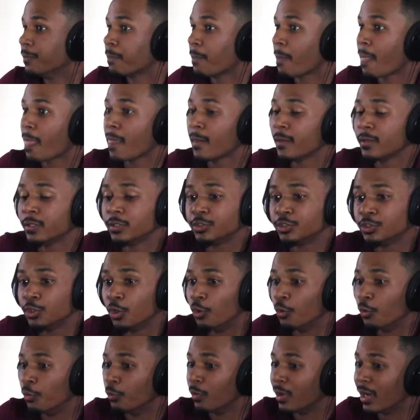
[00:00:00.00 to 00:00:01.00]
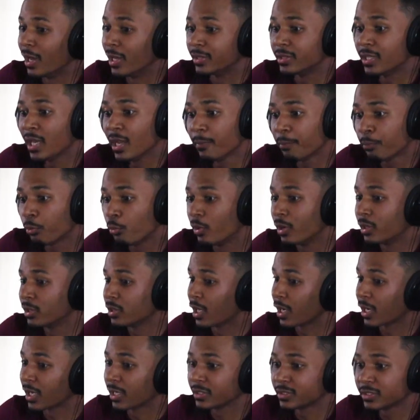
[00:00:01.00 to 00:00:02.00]
Mm. So at that point,
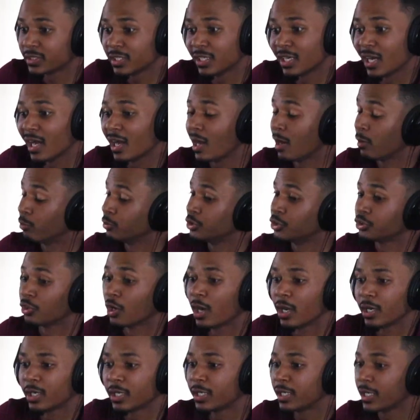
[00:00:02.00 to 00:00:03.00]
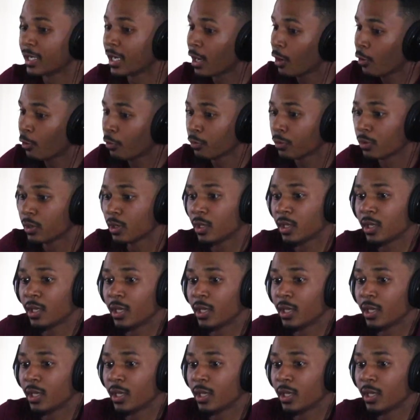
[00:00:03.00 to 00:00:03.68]
like I said, I, I was trying to get out,